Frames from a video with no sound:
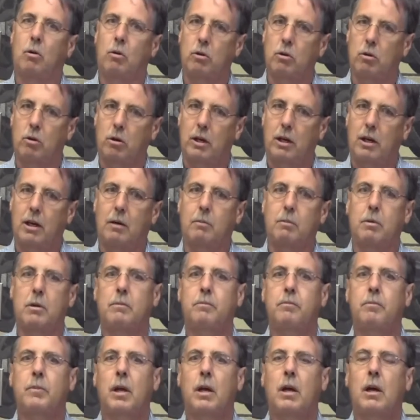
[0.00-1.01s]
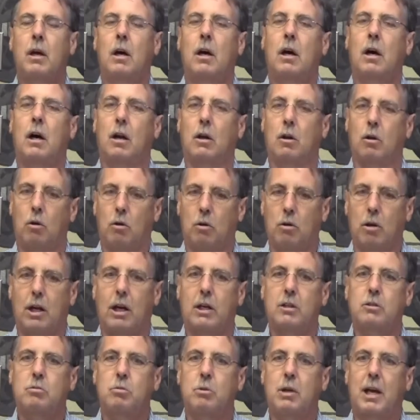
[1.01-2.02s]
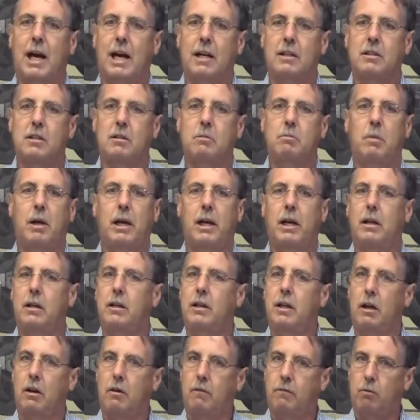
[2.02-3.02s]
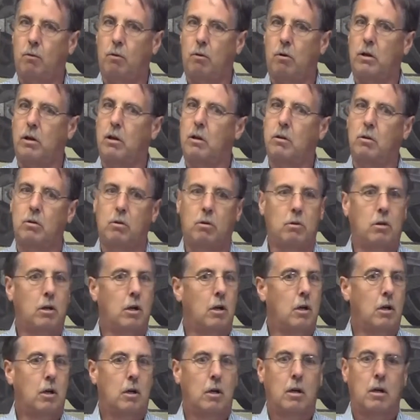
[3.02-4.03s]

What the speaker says: or your hip. A localized reaction may therefore include